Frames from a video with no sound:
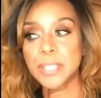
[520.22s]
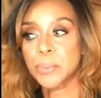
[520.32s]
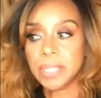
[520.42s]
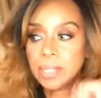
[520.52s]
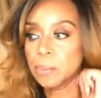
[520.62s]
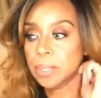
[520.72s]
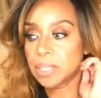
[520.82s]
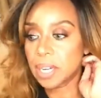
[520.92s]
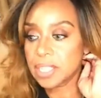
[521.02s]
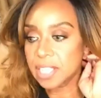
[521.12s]

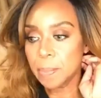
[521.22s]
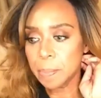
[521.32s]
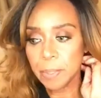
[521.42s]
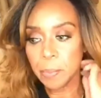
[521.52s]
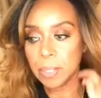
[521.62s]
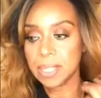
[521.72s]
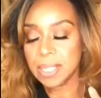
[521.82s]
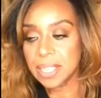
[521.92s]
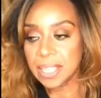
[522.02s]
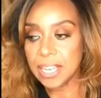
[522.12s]
with dark-skinned people and
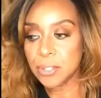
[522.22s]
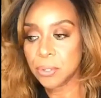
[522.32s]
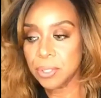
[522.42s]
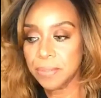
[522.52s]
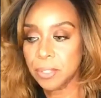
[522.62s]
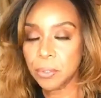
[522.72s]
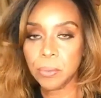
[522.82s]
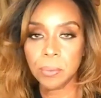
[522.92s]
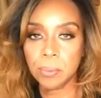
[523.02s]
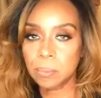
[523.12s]
skin cancer, even
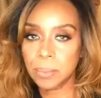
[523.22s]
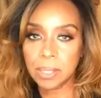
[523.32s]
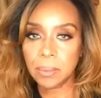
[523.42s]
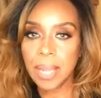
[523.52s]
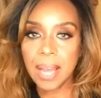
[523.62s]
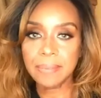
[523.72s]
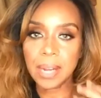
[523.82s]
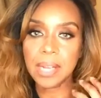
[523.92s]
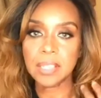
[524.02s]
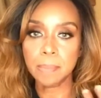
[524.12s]
though we don't have
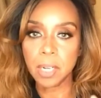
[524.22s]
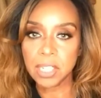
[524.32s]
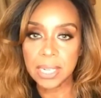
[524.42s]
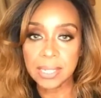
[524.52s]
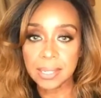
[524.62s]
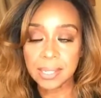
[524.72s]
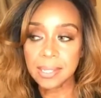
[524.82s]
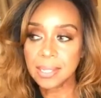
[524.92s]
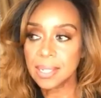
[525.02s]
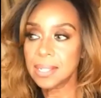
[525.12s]
as much
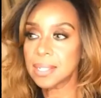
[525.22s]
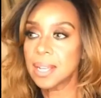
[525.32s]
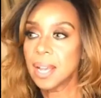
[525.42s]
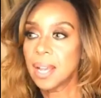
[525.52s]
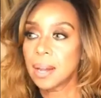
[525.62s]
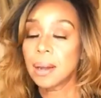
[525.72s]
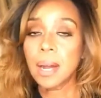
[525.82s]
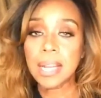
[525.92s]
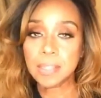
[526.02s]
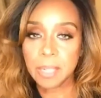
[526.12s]
instances,
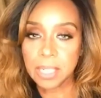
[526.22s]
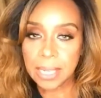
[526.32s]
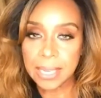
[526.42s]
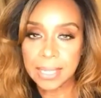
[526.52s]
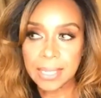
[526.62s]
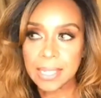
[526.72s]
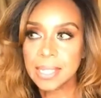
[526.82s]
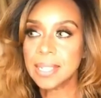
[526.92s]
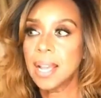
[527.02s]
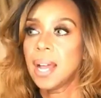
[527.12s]
as much
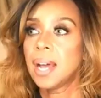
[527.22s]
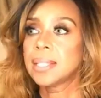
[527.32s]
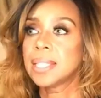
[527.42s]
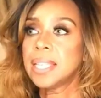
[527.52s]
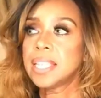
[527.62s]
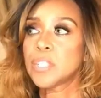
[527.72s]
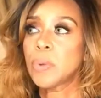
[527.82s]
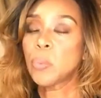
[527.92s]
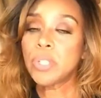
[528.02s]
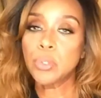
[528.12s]
cases, the thing is
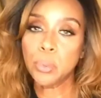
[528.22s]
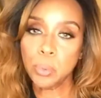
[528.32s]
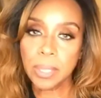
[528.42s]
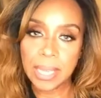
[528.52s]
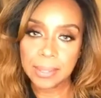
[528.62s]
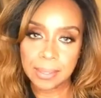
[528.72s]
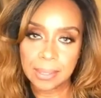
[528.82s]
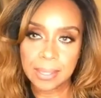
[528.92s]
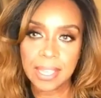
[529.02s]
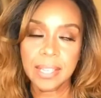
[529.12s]
when we do get the
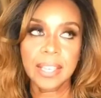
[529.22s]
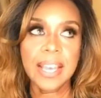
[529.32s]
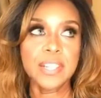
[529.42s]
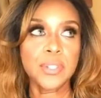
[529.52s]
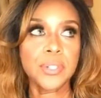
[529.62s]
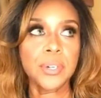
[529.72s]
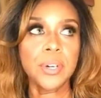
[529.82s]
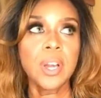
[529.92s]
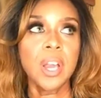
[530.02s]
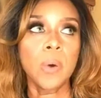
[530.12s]
skin
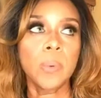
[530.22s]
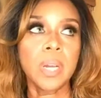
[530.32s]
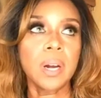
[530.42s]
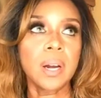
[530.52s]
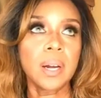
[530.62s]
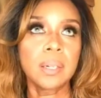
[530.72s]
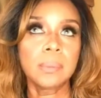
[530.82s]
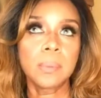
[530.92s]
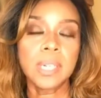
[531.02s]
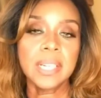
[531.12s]
cancer, we are
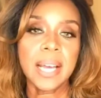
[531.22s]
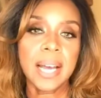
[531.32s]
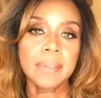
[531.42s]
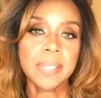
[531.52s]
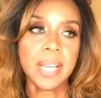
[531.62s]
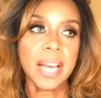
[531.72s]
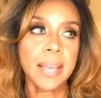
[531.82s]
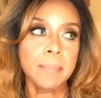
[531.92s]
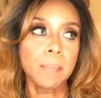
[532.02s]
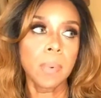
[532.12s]
1.5
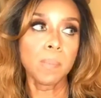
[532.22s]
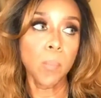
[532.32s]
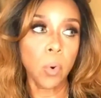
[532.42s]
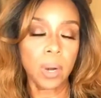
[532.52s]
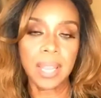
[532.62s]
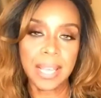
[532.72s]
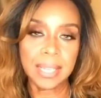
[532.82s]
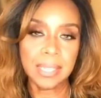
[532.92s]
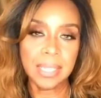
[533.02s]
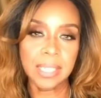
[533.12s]
times more
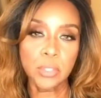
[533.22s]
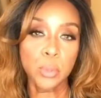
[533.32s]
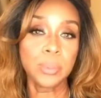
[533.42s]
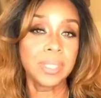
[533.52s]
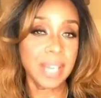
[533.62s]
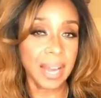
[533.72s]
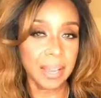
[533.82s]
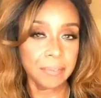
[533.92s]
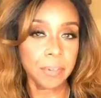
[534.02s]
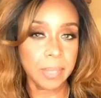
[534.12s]
likely to
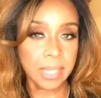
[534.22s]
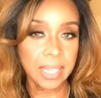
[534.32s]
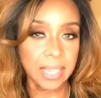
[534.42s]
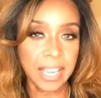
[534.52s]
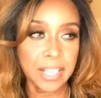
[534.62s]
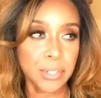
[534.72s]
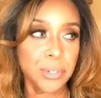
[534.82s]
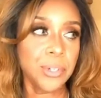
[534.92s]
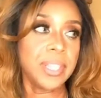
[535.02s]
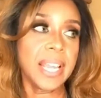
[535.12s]
die from skin
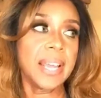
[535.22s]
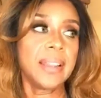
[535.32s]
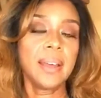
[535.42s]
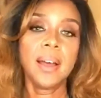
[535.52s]
cancer than